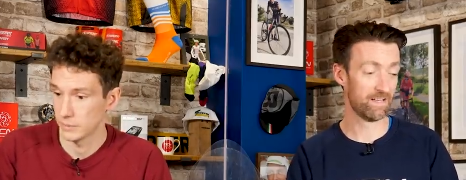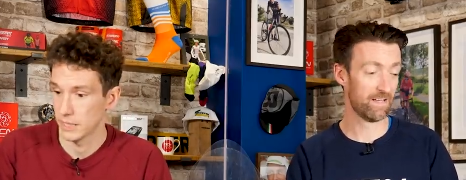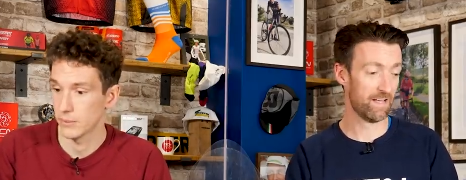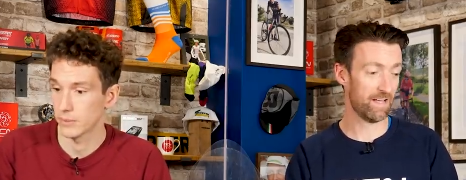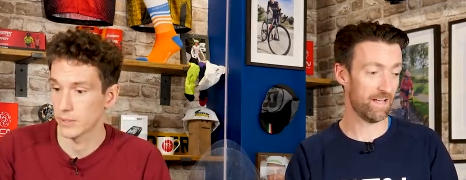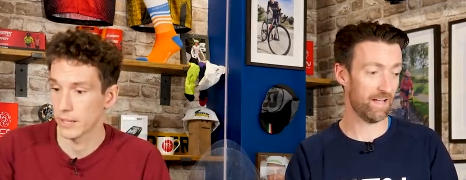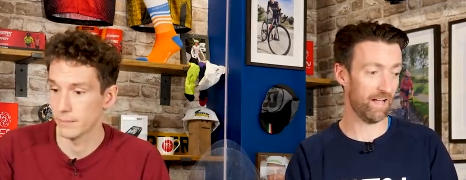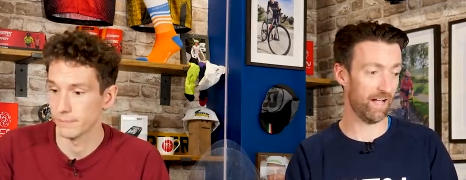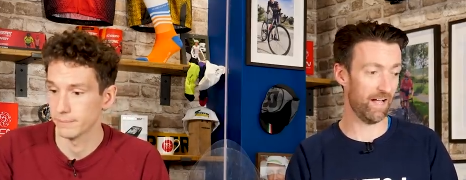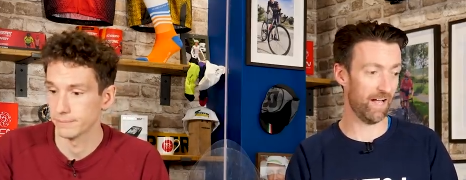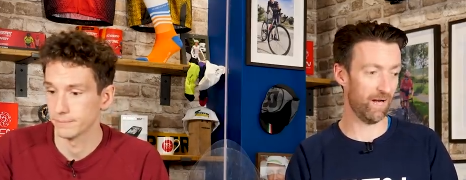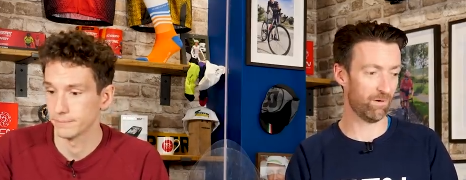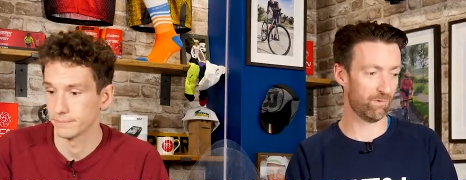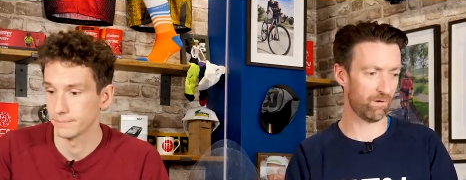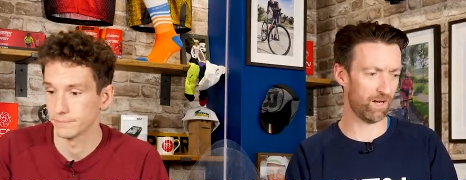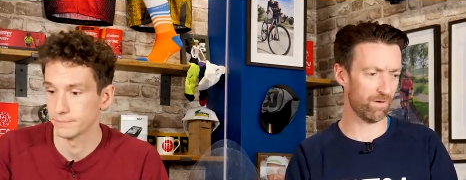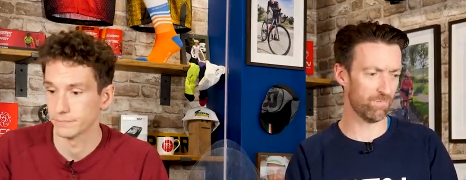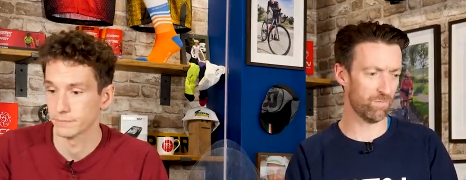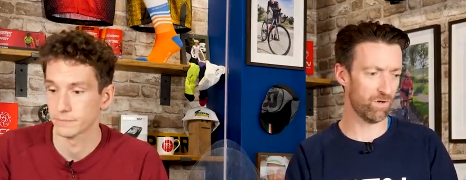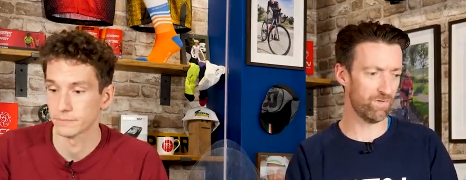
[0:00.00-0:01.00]
Speaker 1: There we go.
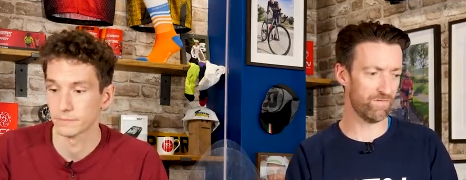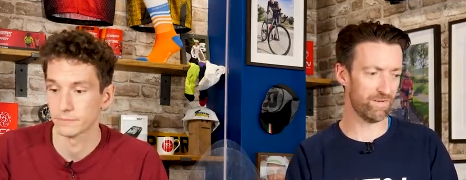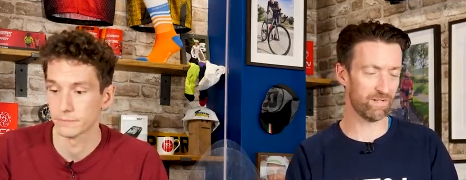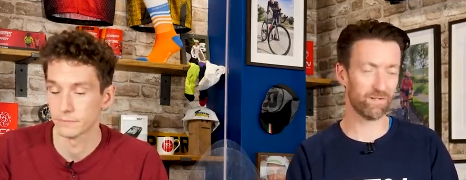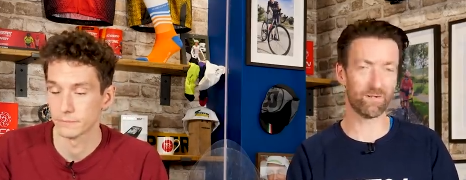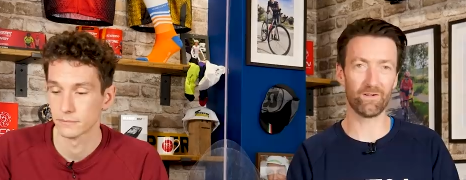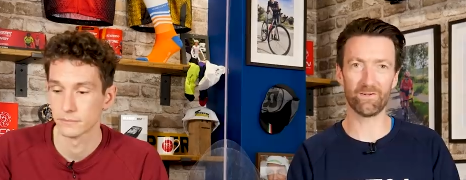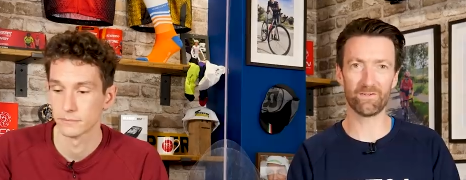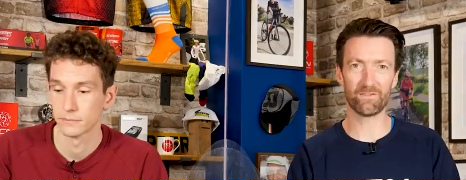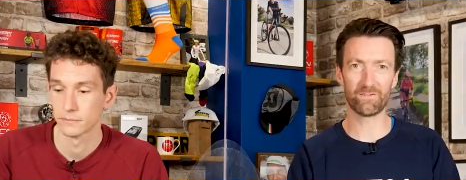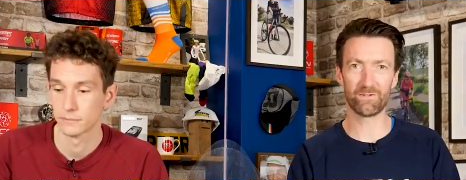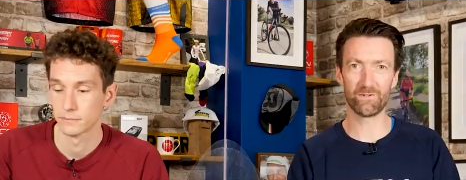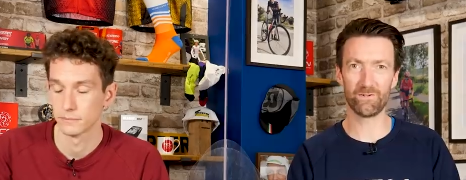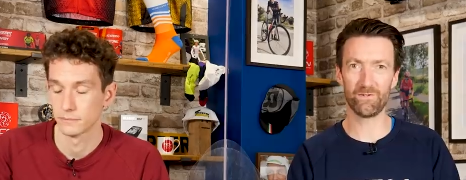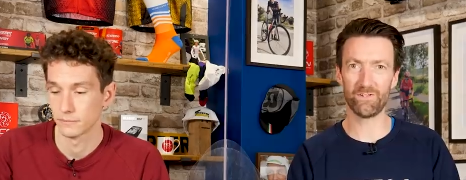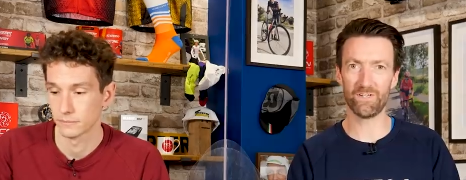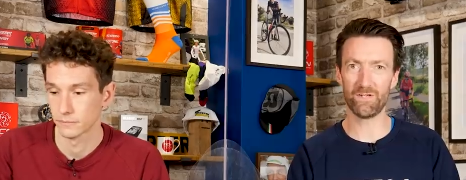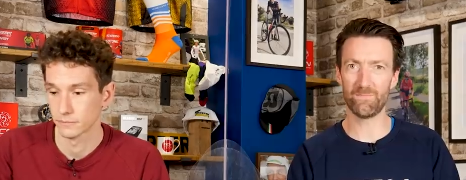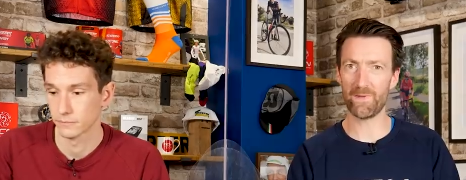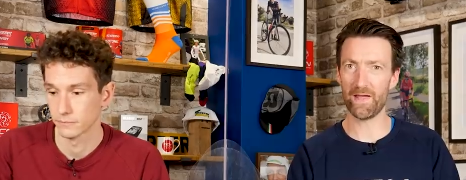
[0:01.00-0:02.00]
Right, moving on
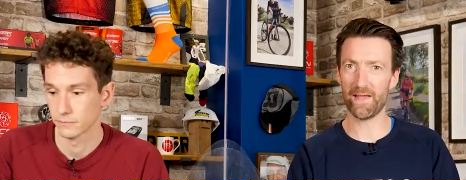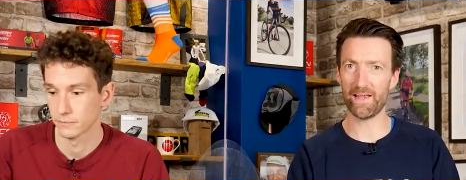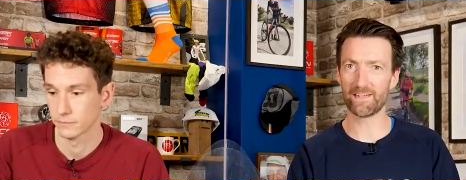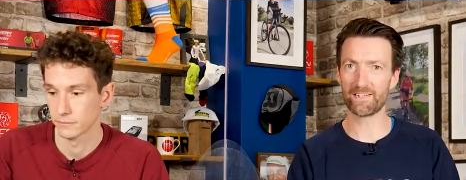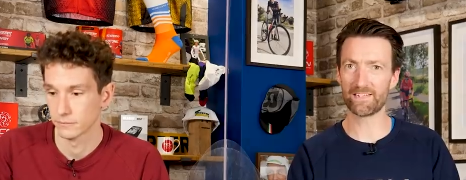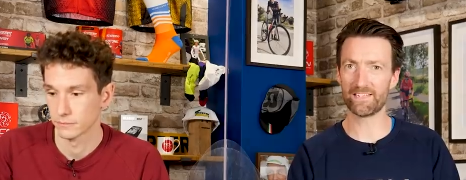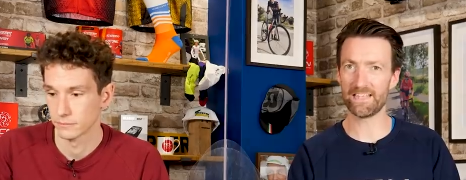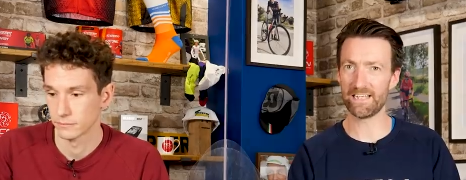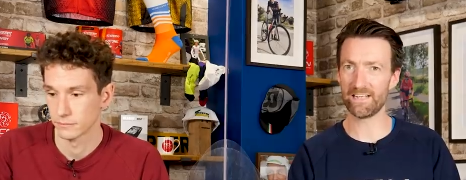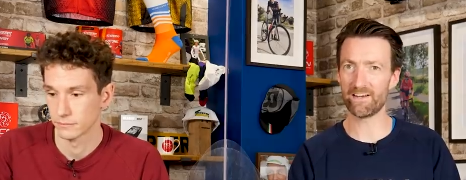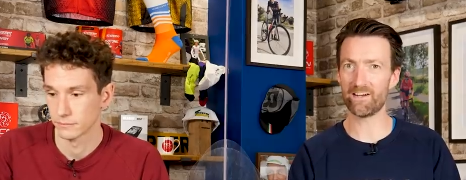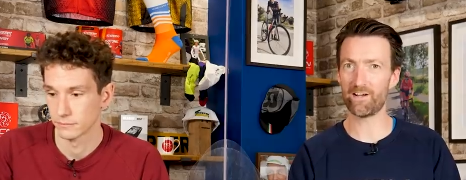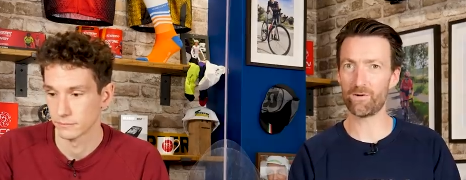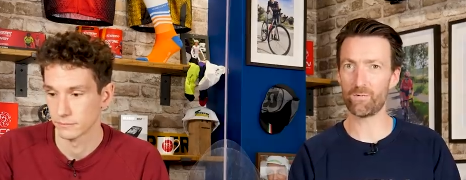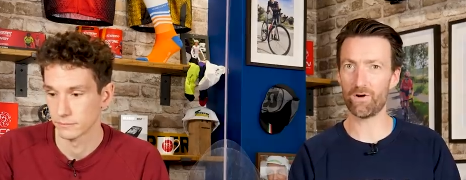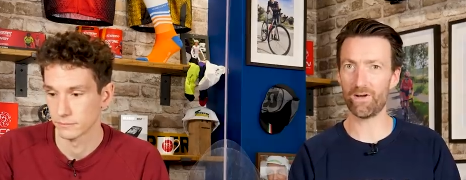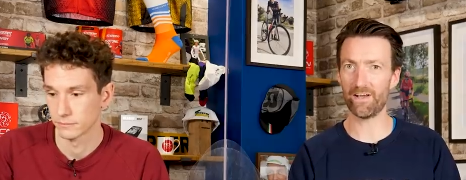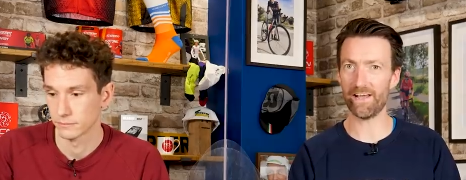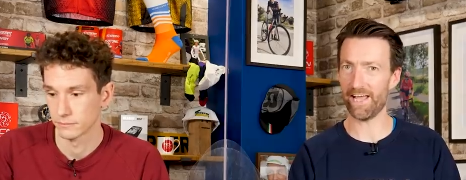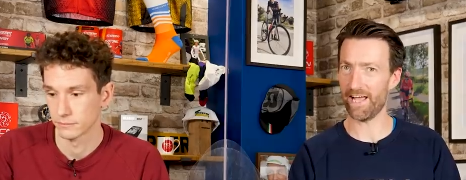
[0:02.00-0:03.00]
to the best
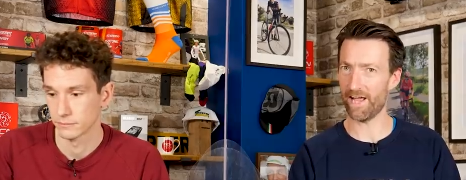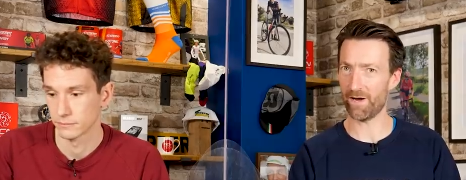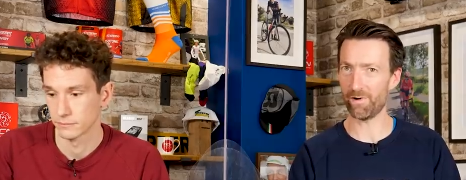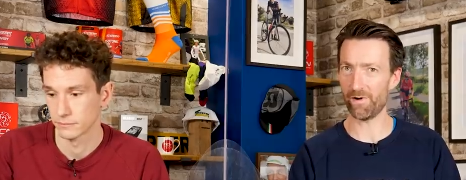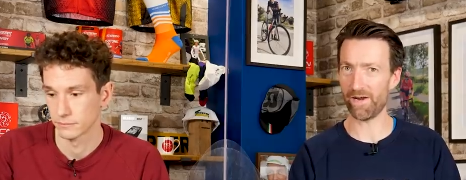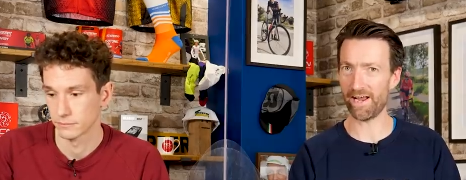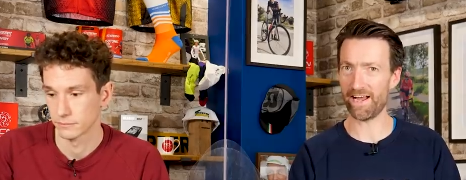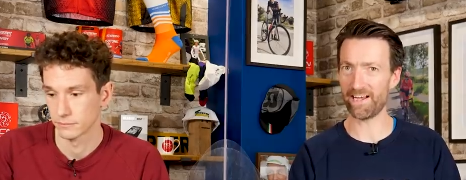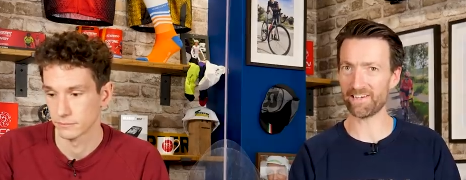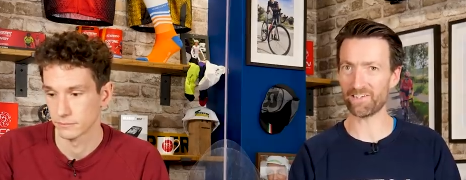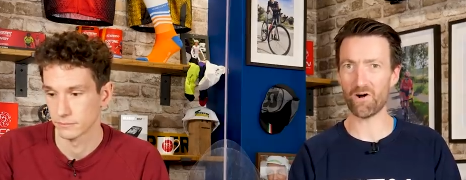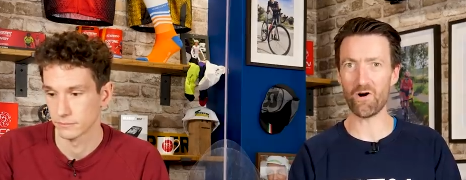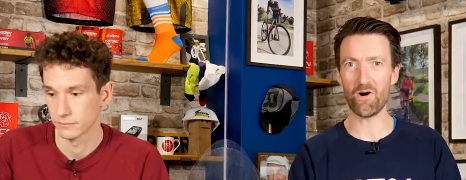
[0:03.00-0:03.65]
DIY aero hack